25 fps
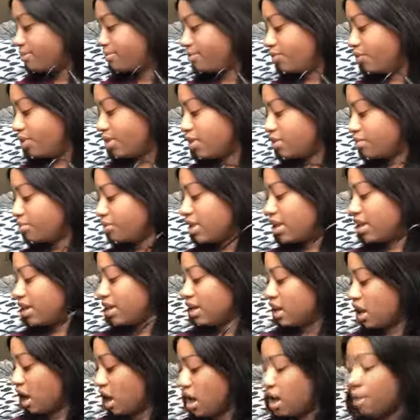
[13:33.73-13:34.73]
when you plug
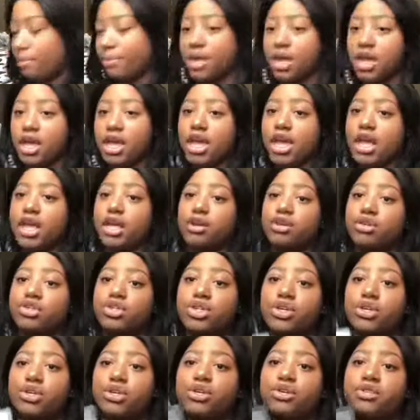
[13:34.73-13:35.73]
it up, it'll
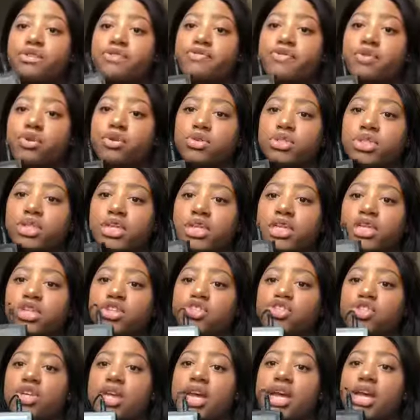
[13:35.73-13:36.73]
show you the
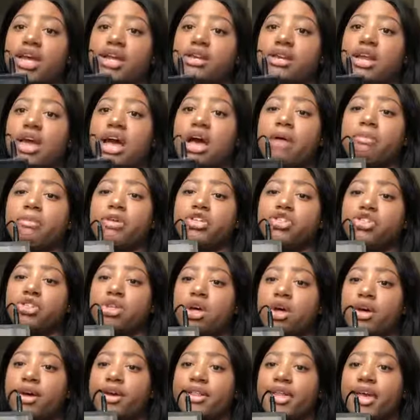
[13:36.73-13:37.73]
voltage and how much
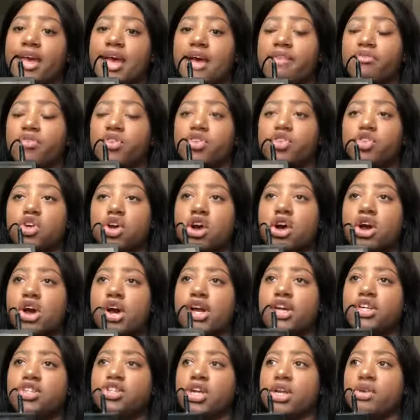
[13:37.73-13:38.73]
longer they have to
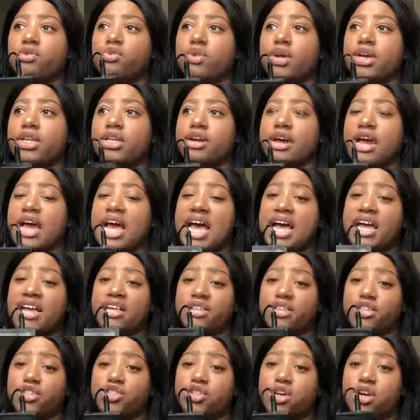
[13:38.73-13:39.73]
charge and where they're at
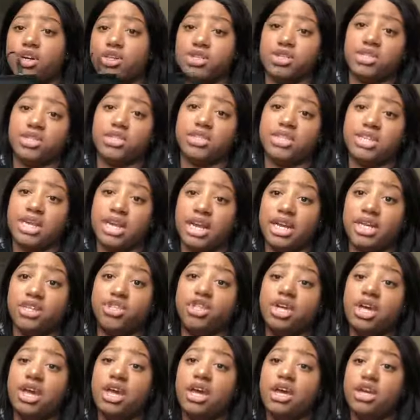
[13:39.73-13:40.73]
in their charging
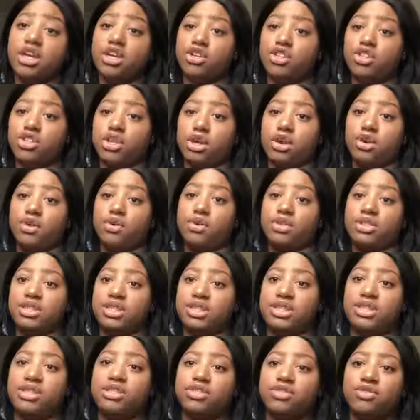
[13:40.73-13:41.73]
stage. So
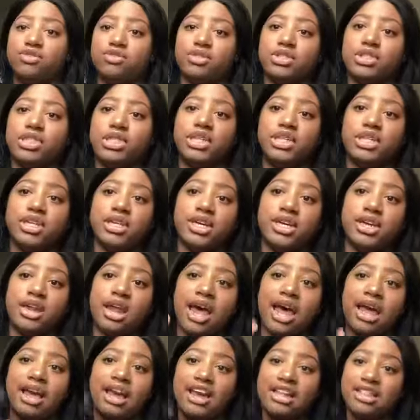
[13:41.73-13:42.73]
these are really good.
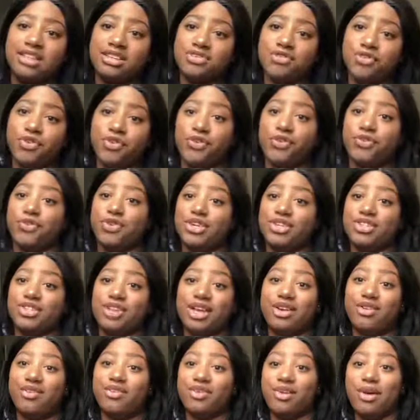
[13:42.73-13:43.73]
I got this for free,
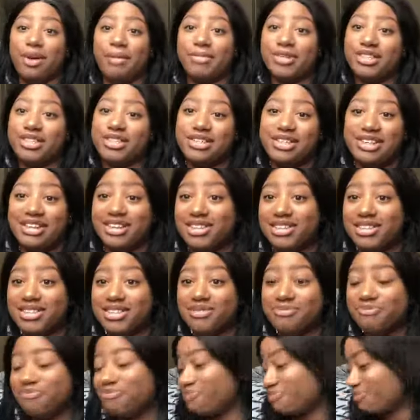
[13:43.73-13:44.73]
so I don't know how much it
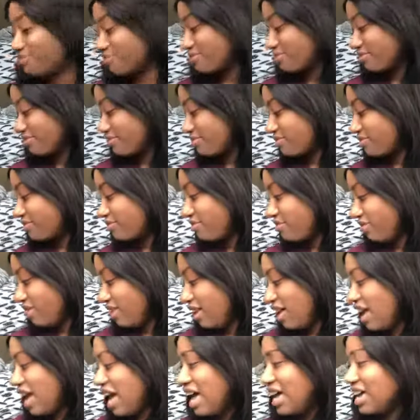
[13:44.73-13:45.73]
is.
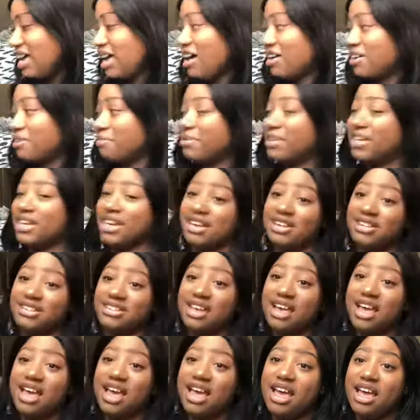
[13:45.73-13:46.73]
I got it
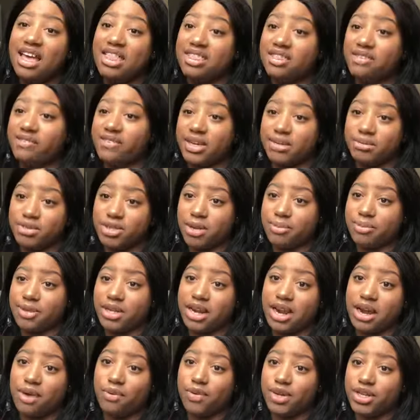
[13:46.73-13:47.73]
because the vape shop
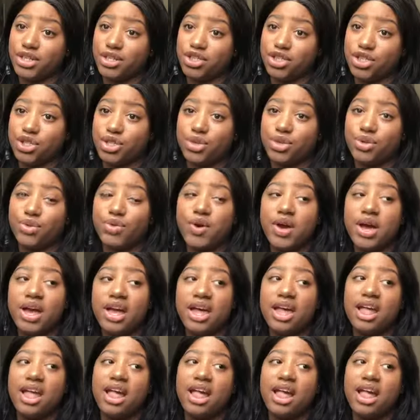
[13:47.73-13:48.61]
that I went to,